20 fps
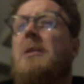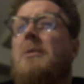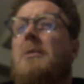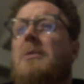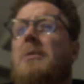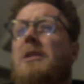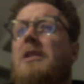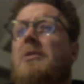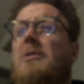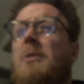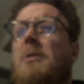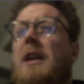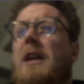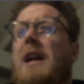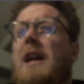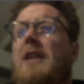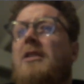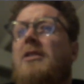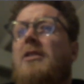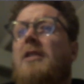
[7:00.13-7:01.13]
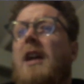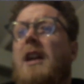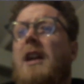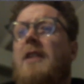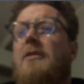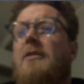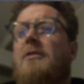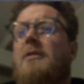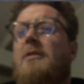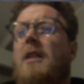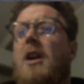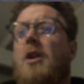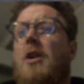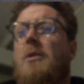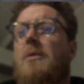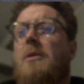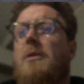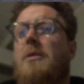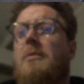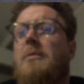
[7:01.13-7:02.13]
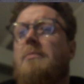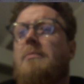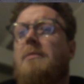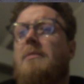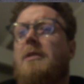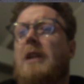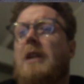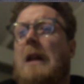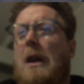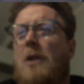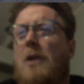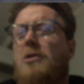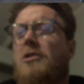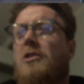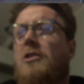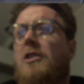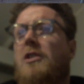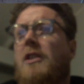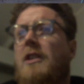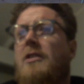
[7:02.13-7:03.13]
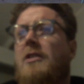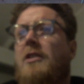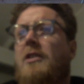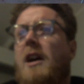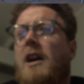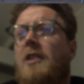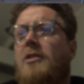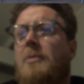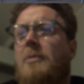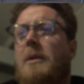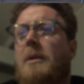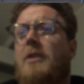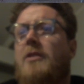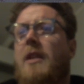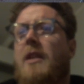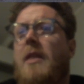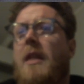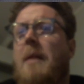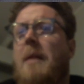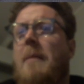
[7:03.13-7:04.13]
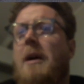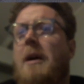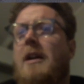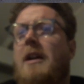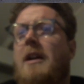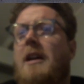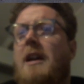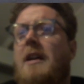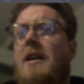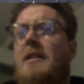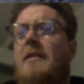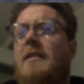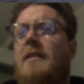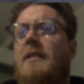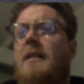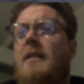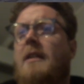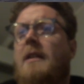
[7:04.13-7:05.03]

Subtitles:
we didn't want to get any, closer to these guys because then they might get hit.